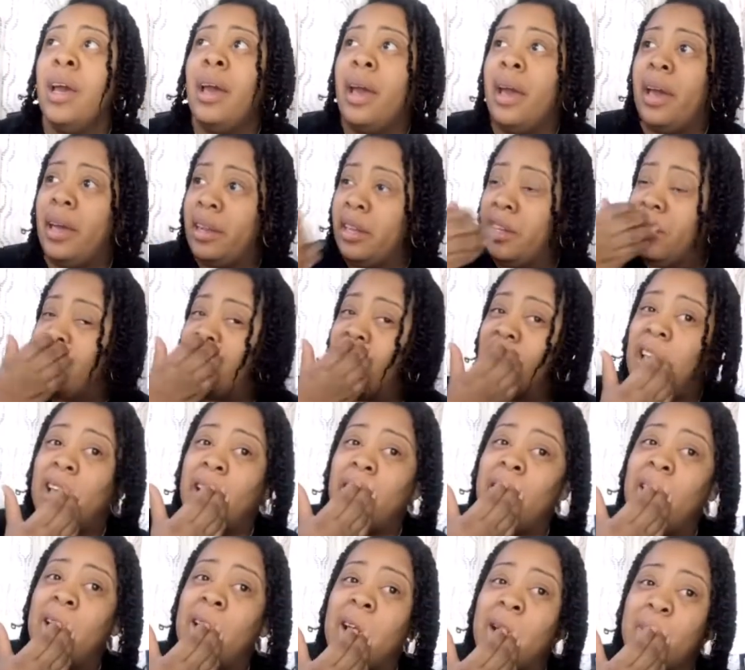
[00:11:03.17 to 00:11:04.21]
And then
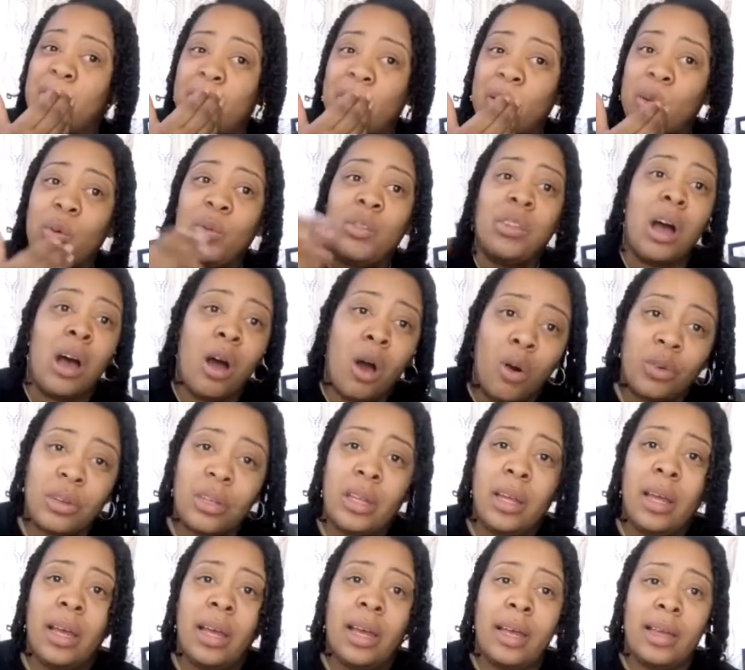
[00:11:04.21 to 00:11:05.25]
Shay and Blue talked.
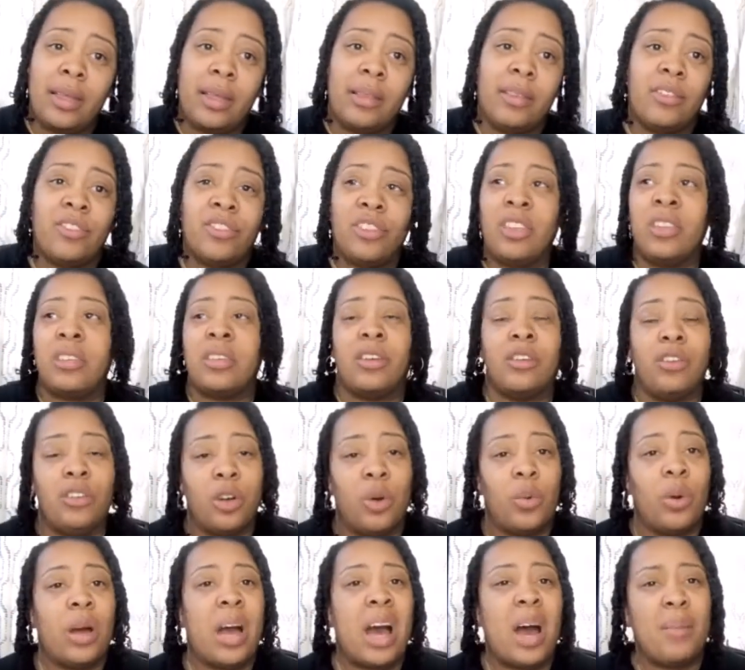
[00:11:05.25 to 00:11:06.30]
And she said, you know
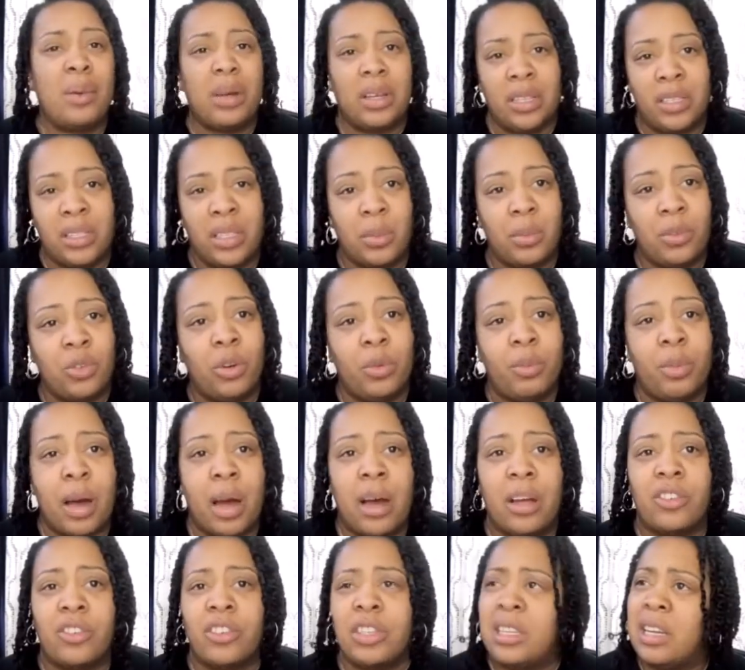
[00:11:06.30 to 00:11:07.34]
what? I'm going to accept your
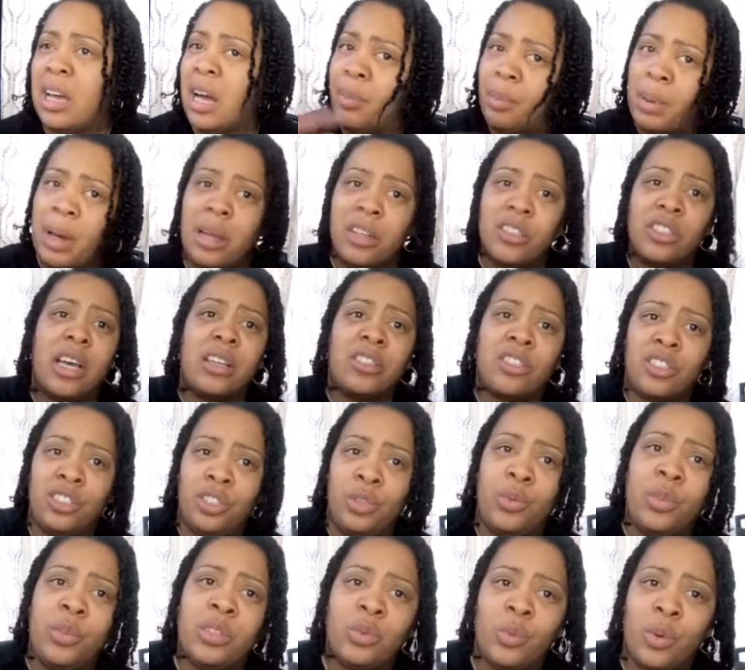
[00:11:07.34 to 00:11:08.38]
apology and I apologize to
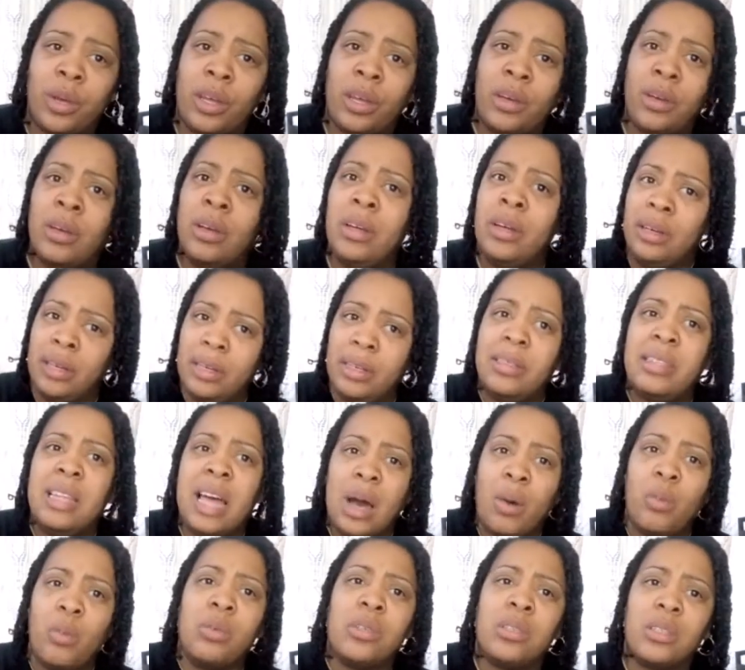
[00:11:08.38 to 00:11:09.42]
you as well.
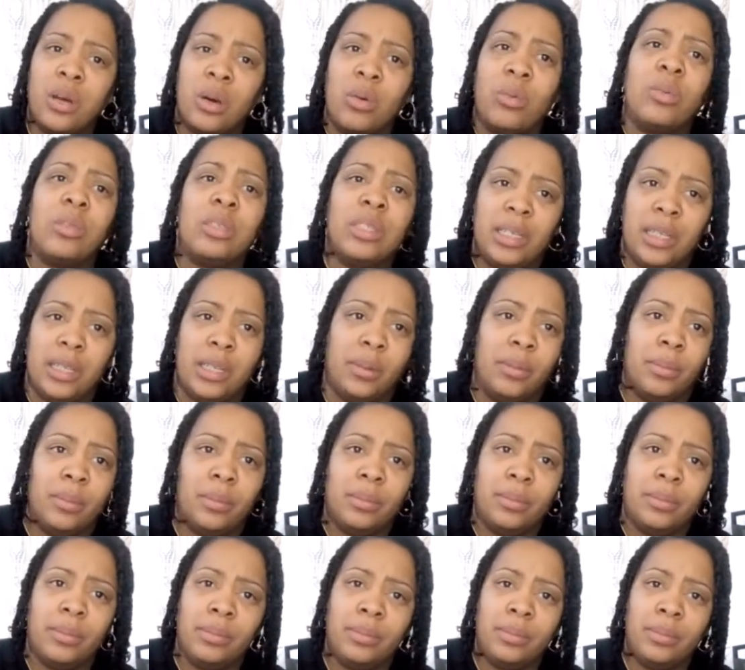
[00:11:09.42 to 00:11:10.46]
That was on them.
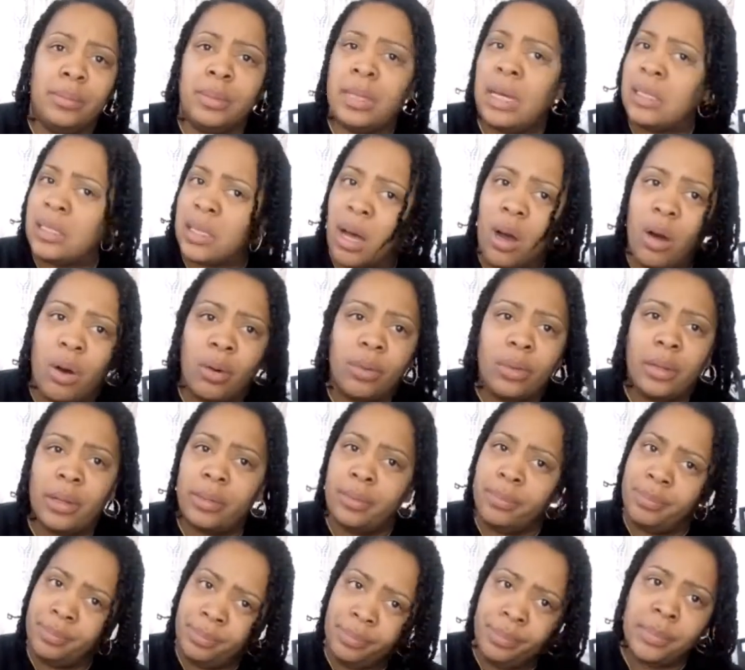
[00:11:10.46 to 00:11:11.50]
That's all that,
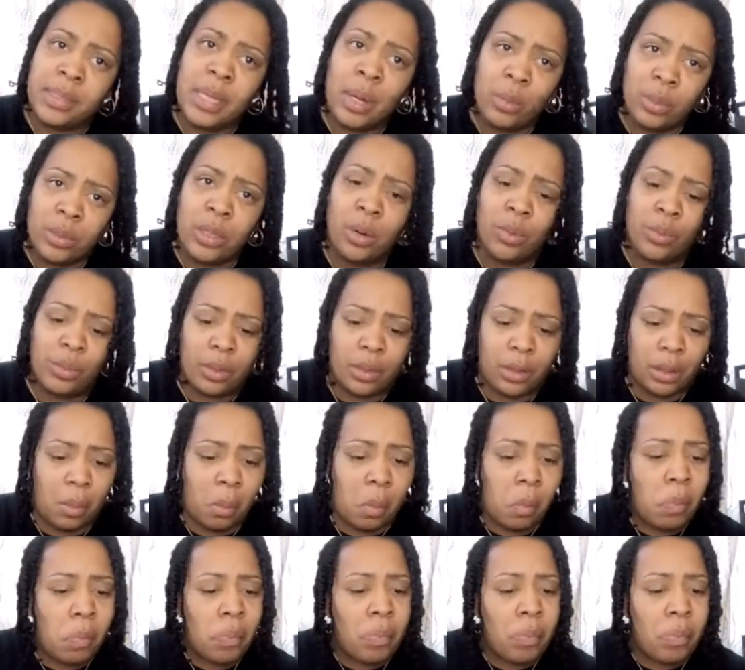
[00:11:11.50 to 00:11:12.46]
that was on them.